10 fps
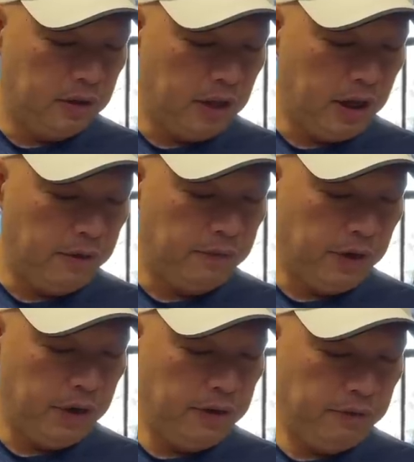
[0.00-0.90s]
They are
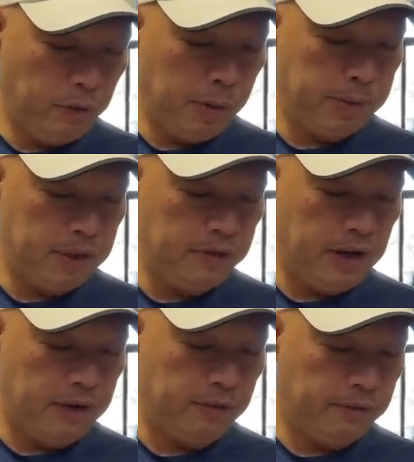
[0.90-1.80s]
very informative
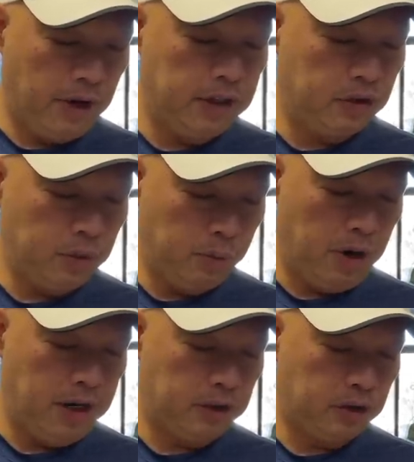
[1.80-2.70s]
and fun to
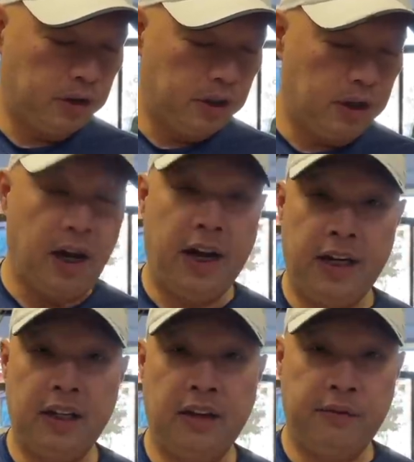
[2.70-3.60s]
watch. I
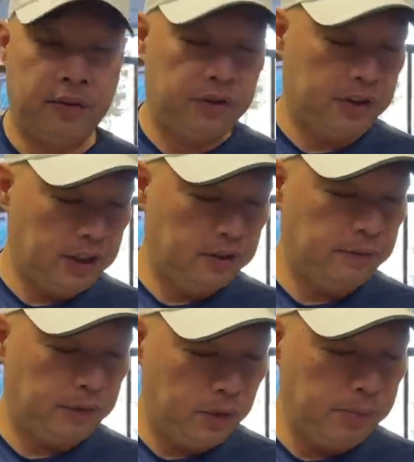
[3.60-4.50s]
love your sense
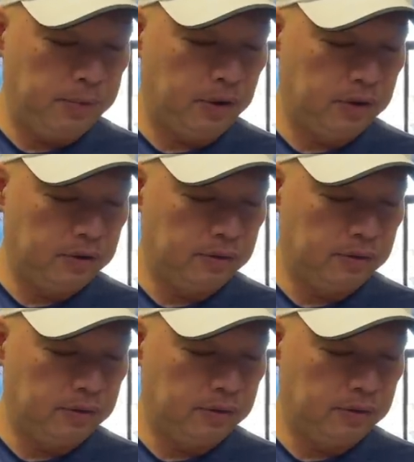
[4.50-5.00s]
of humor.